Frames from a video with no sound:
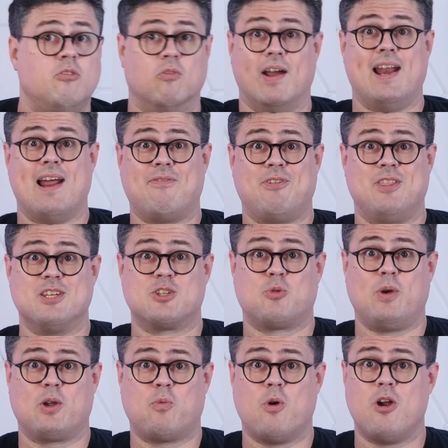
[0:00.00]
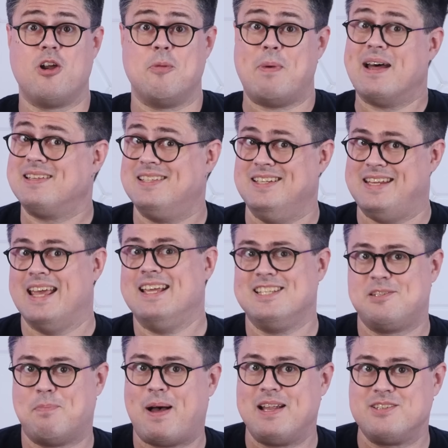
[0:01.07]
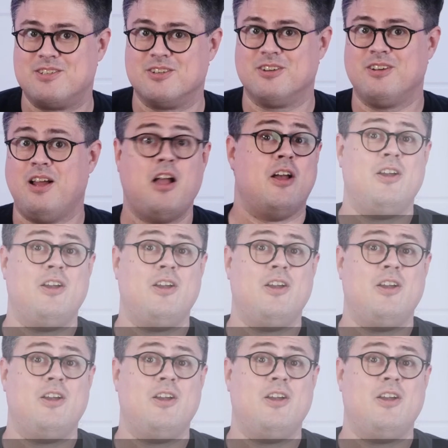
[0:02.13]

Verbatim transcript: right after this quick word about today's sponsor,